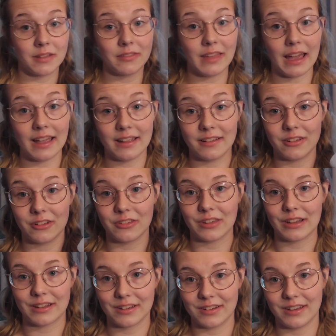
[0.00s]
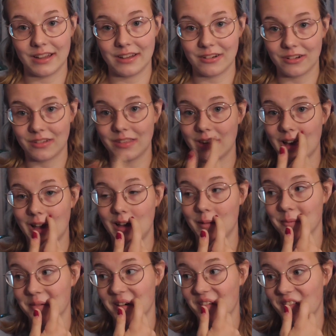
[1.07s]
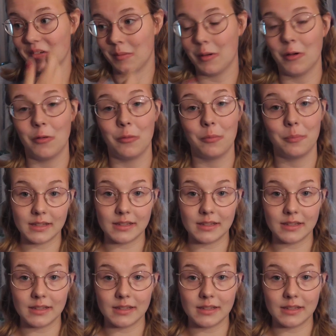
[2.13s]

that and just like containers I brought from home.